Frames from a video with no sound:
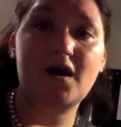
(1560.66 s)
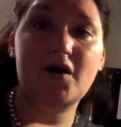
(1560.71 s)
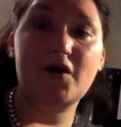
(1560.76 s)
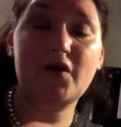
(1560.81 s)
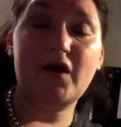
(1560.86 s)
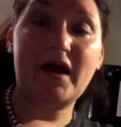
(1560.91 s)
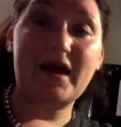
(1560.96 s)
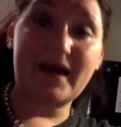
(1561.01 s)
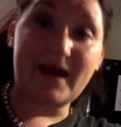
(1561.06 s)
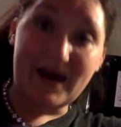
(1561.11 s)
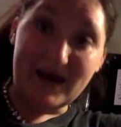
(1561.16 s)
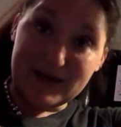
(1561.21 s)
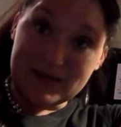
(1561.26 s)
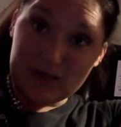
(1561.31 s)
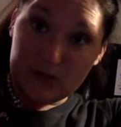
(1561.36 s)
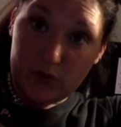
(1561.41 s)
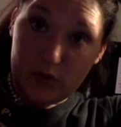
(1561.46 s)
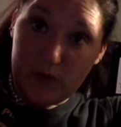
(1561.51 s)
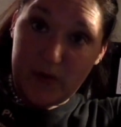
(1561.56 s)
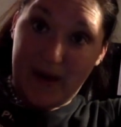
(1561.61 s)
Okay,
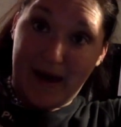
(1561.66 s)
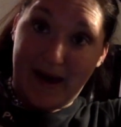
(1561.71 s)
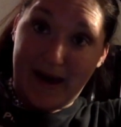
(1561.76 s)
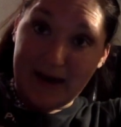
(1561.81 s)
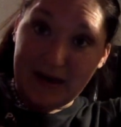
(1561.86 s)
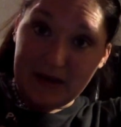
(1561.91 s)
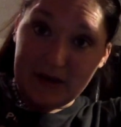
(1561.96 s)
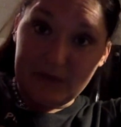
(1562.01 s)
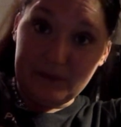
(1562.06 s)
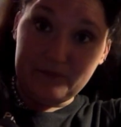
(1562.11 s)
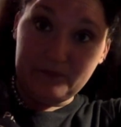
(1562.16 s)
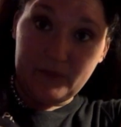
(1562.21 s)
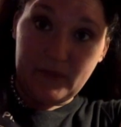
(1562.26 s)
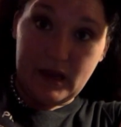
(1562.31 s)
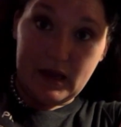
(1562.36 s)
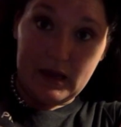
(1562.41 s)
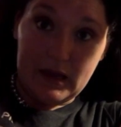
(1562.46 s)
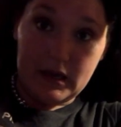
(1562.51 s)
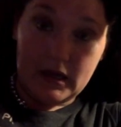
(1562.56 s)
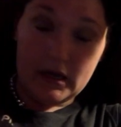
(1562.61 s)
guys, we're back.
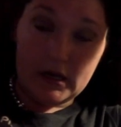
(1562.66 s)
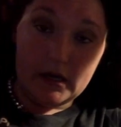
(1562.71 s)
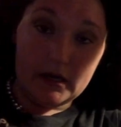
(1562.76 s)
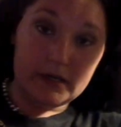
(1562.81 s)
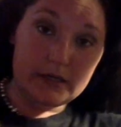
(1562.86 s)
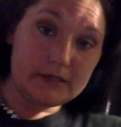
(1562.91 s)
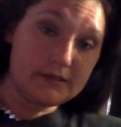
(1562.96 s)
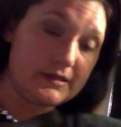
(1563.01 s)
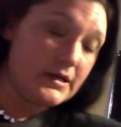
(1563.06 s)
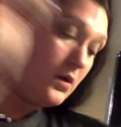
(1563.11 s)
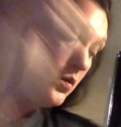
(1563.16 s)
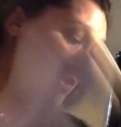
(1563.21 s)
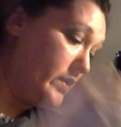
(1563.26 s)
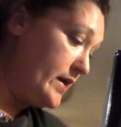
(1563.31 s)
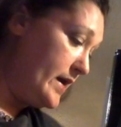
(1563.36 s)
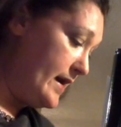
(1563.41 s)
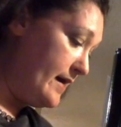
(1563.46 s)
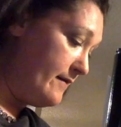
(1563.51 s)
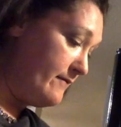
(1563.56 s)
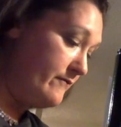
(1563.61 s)
And
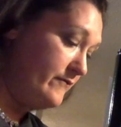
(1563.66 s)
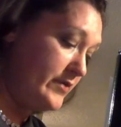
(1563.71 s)
we have